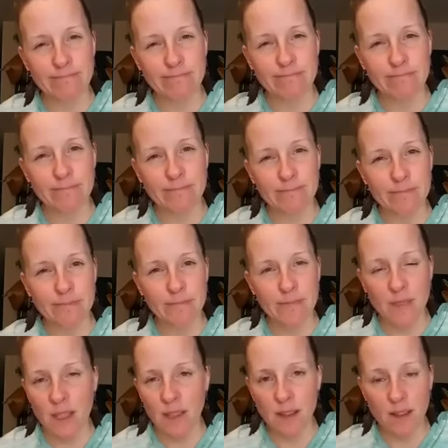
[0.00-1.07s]
Mm,
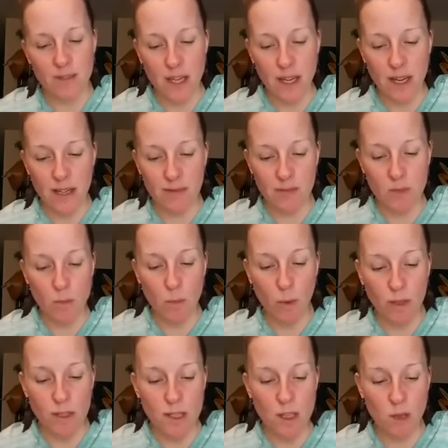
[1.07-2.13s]
I love that.
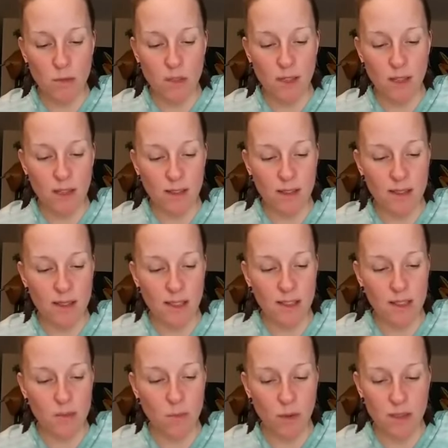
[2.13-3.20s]
Supports the human lungs
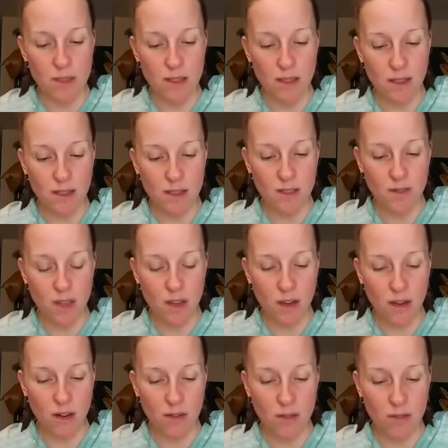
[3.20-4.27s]
like it supports the lungs of
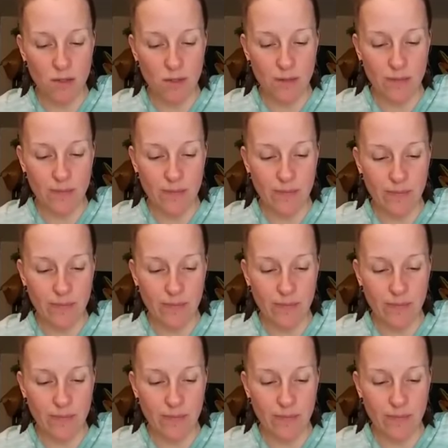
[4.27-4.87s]
the earth.